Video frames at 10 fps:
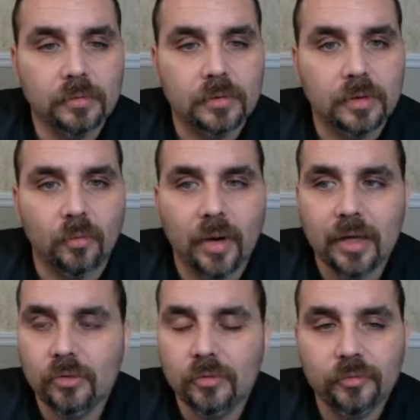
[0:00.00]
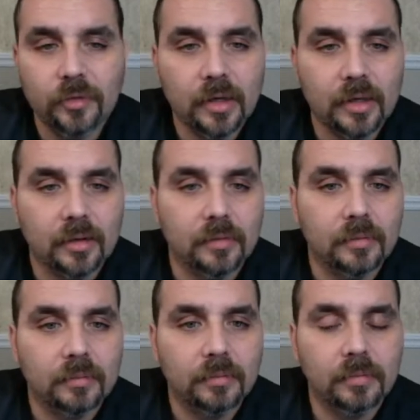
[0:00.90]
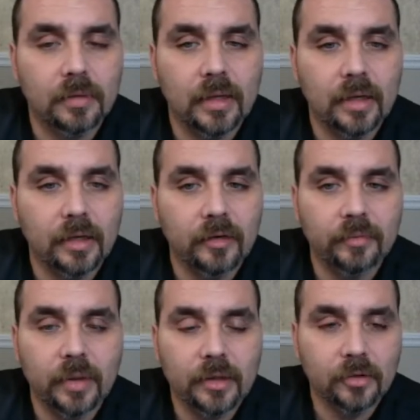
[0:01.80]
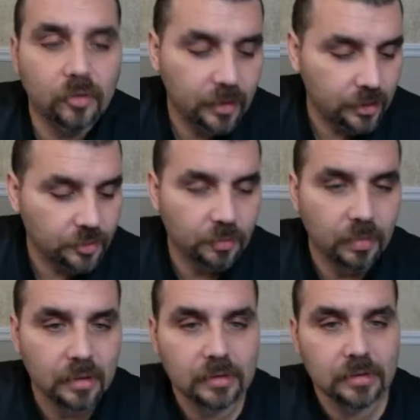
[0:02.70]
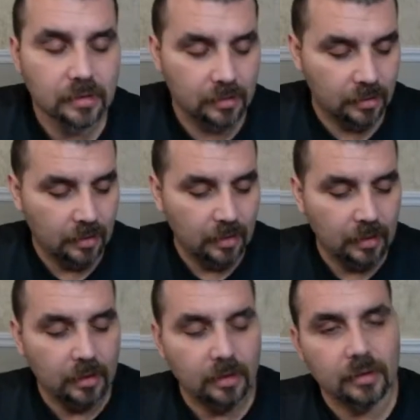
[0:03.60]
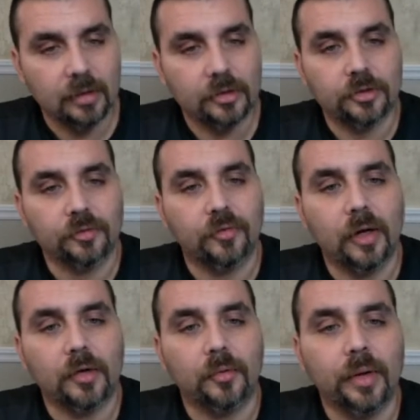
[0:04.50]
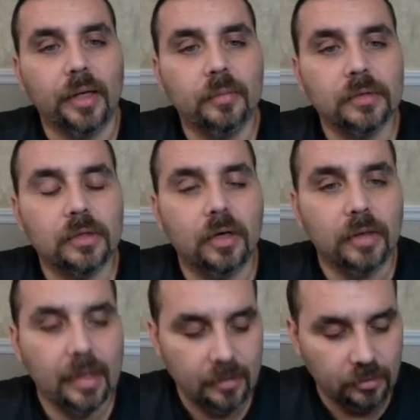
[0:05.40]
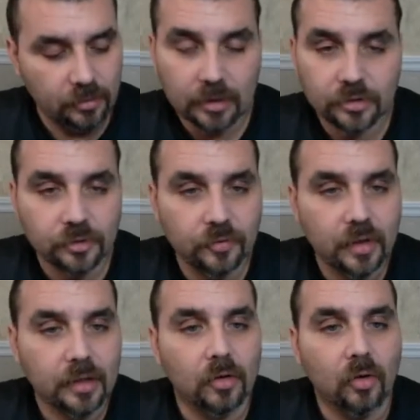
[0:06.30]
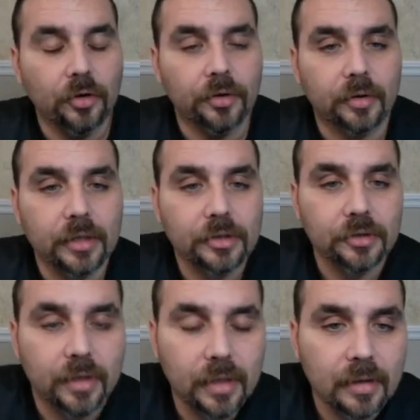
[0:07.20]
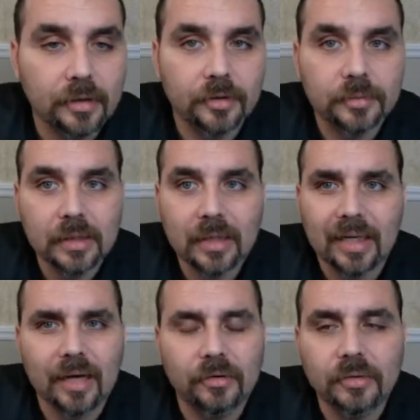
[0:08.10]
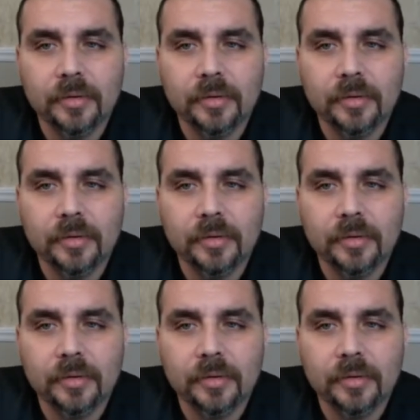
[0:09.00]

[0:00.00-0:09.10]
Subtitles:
the way you fucking get enough money to go get your blunts and get your fucking rims and all that, get your fucking lawyer or get your kid. You know what I'm saying? Like I don't